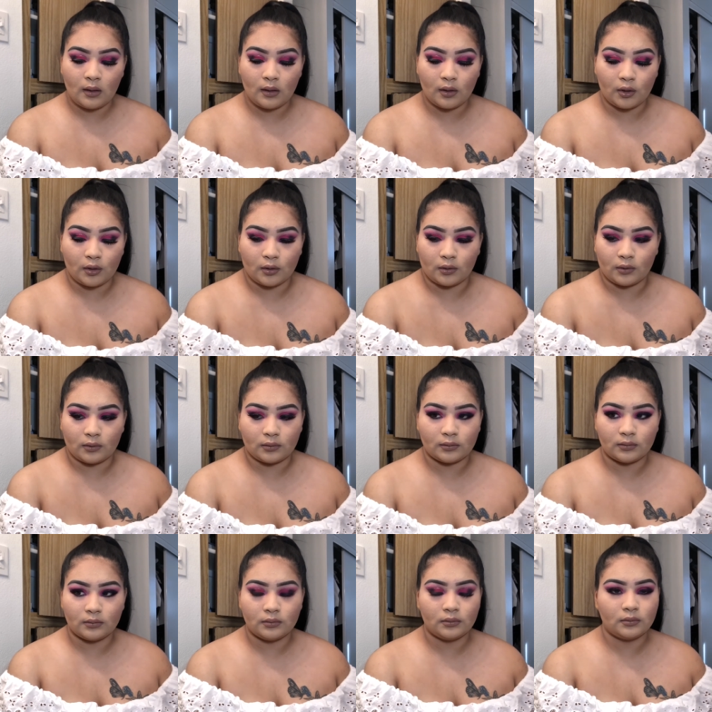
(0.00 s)
you know,
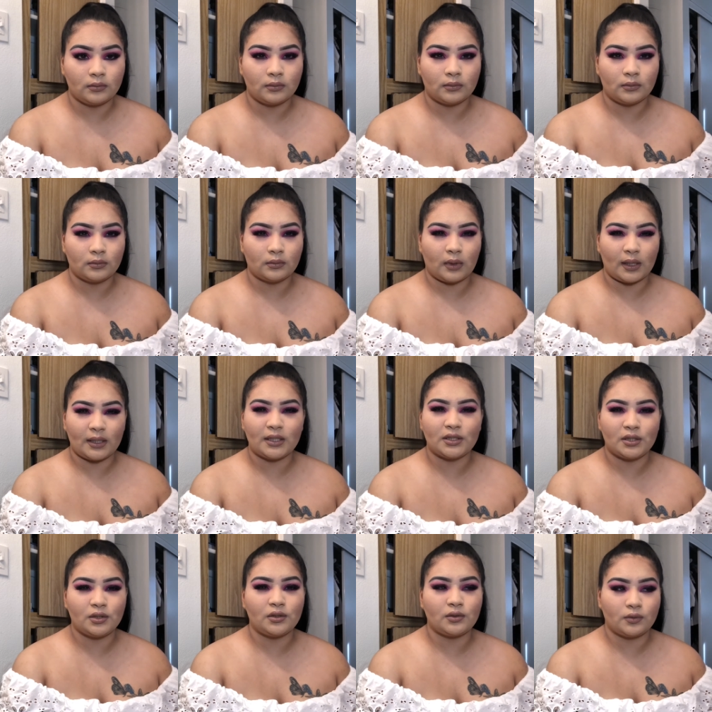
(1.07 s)
I need to
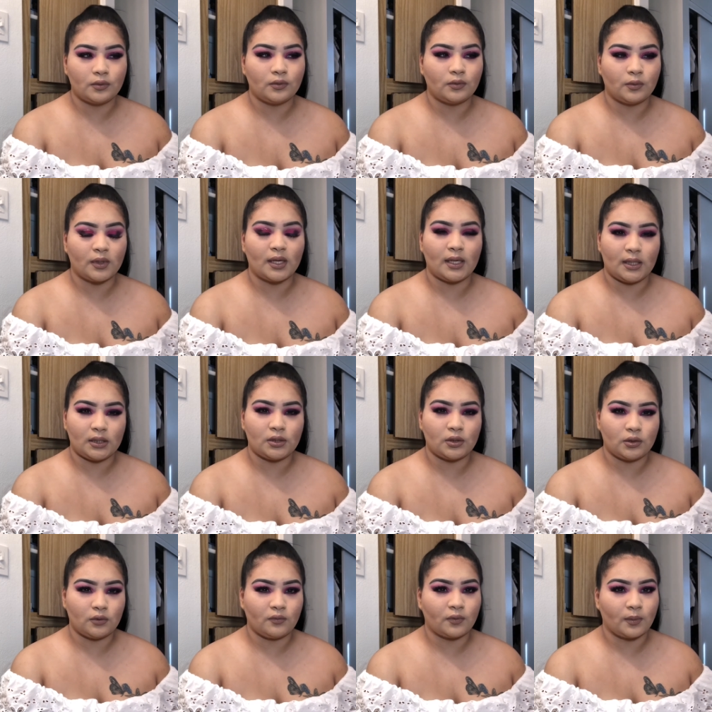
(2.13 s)
do what I need to
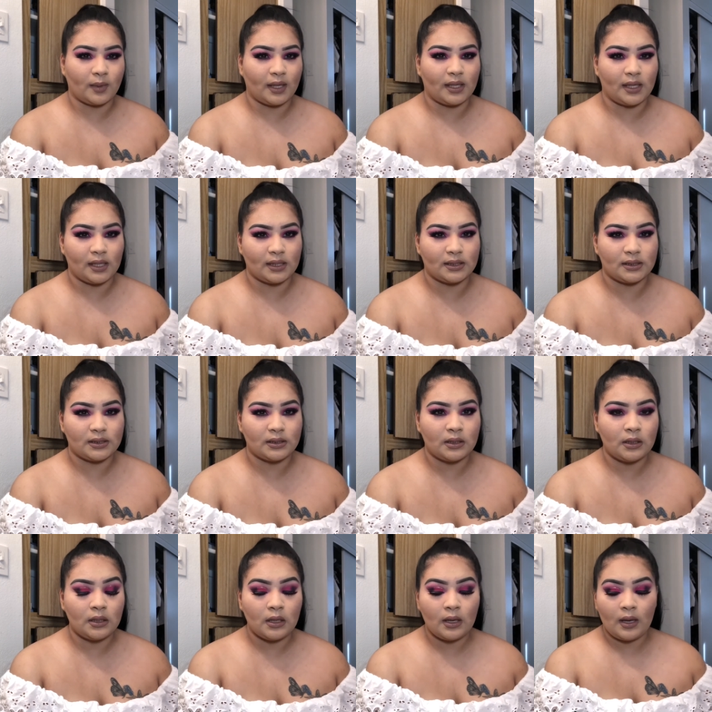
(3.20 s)
do for my kids.
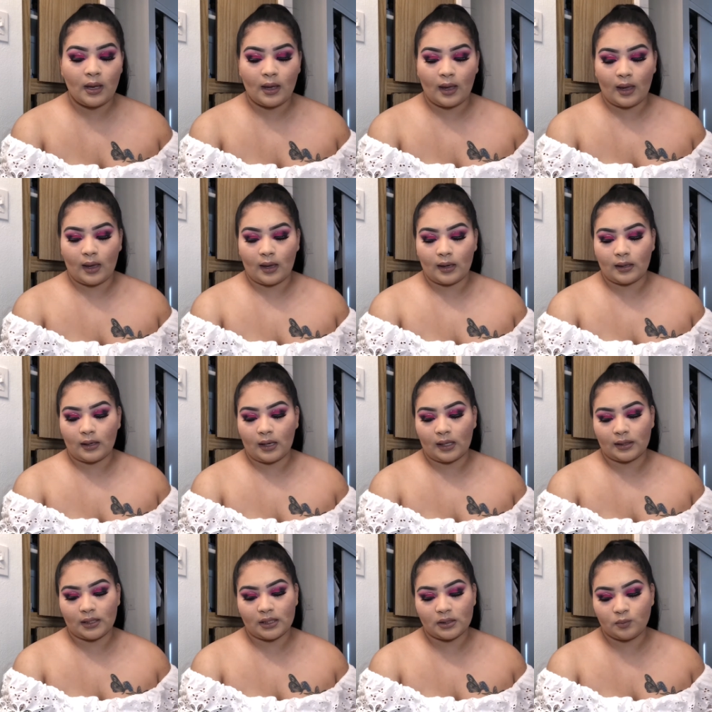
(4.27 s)
And at
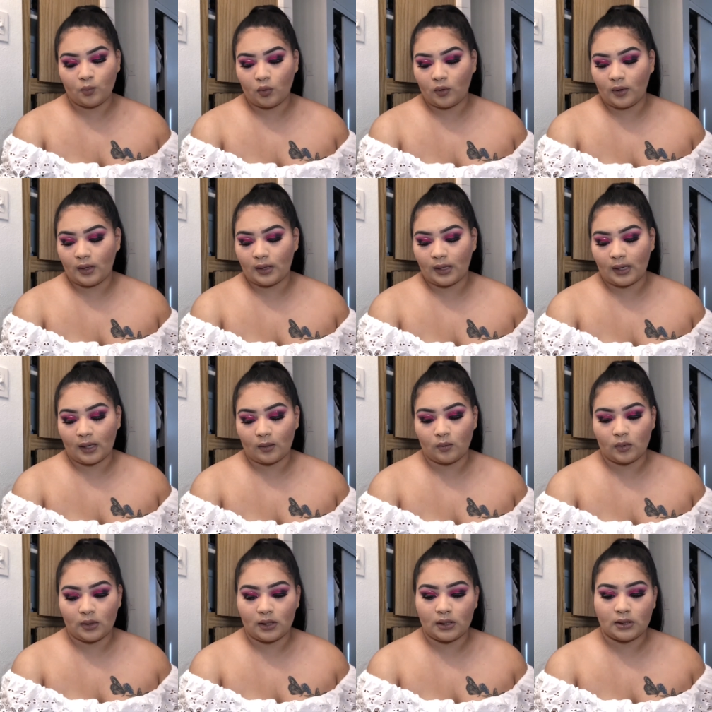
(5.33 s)
this point, like, I'm
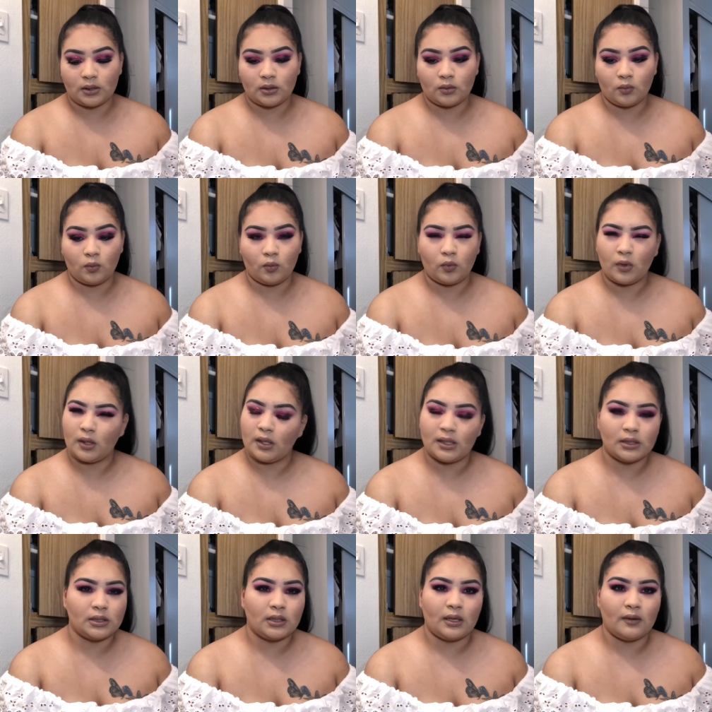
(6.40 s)
really willing
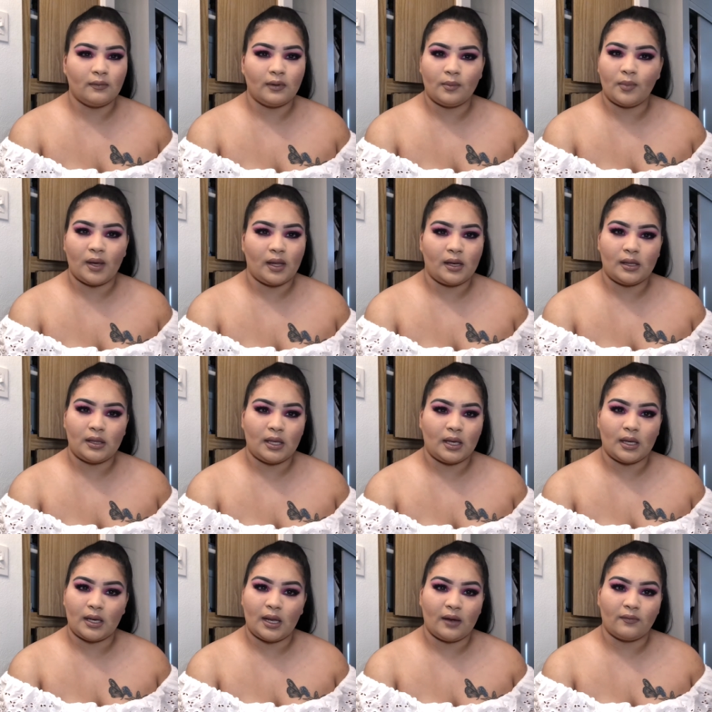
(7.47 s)
to give up anything
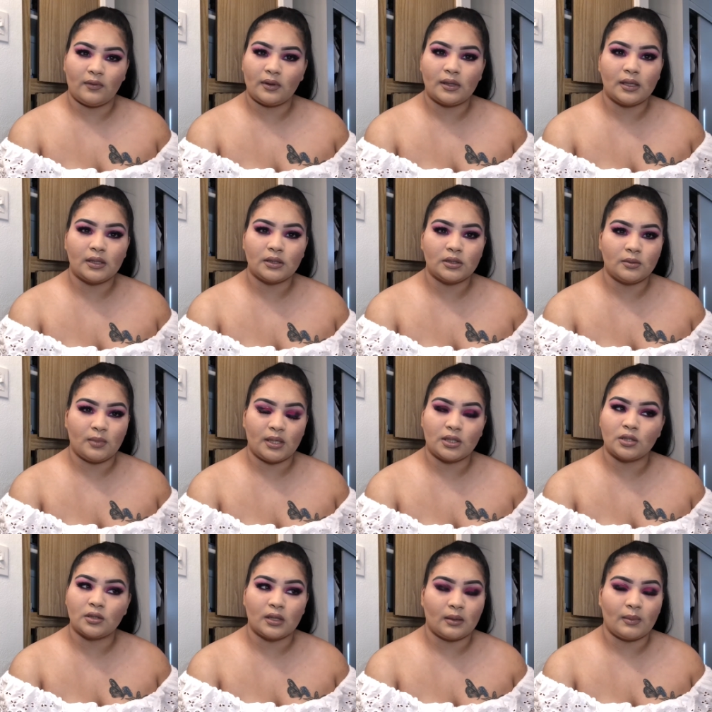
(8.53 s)
and everything to make
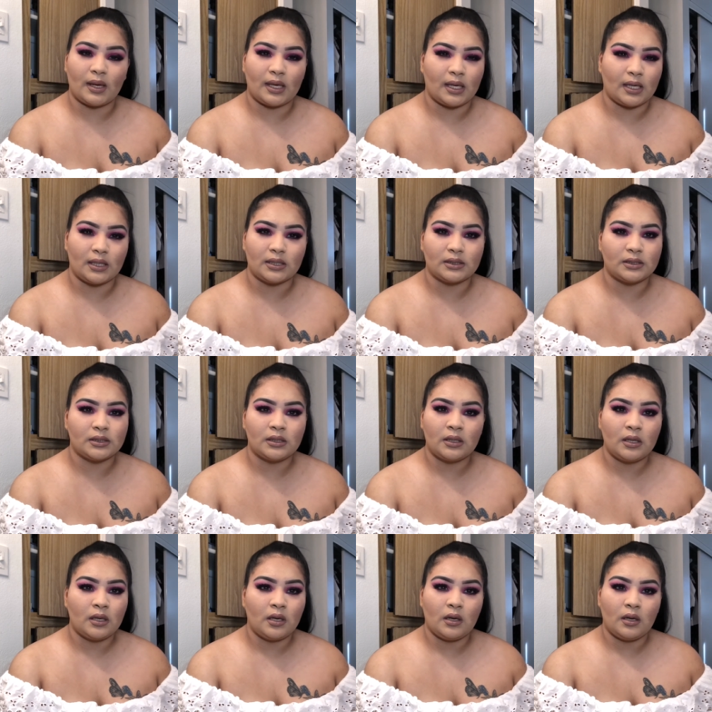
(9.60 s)
sure that my kids
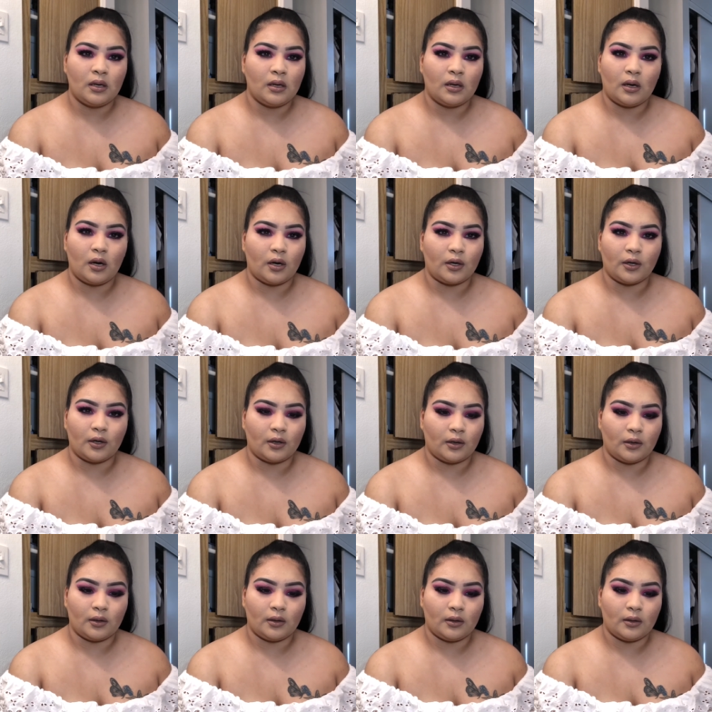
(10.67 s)
are
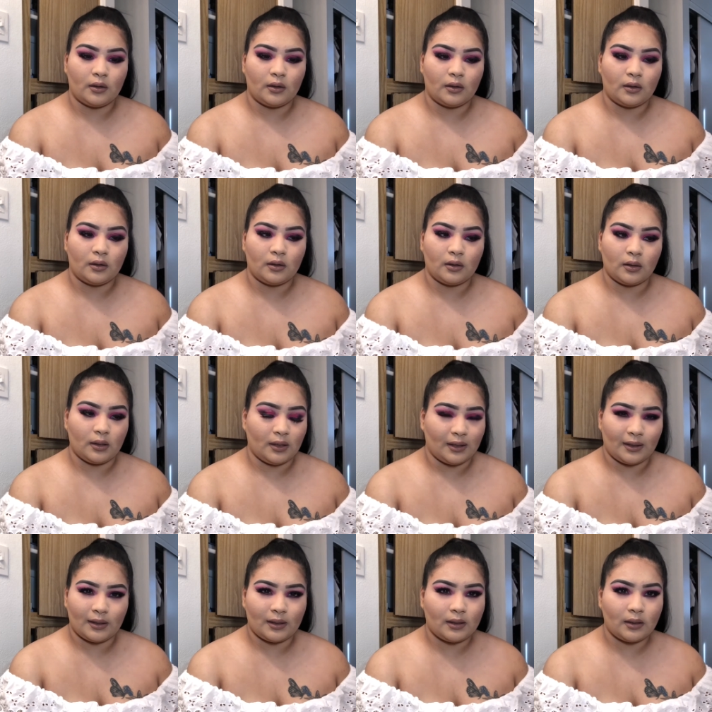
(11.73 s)

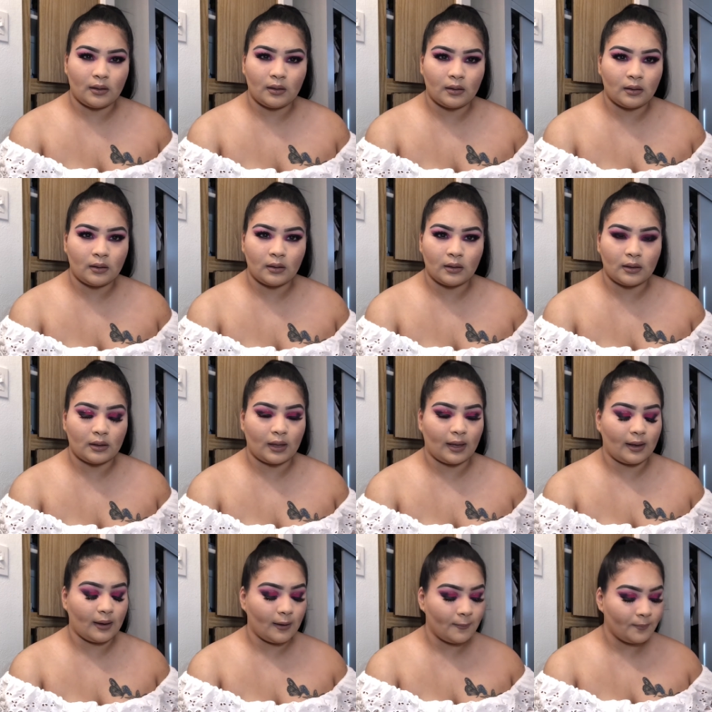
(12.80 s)
good. Like,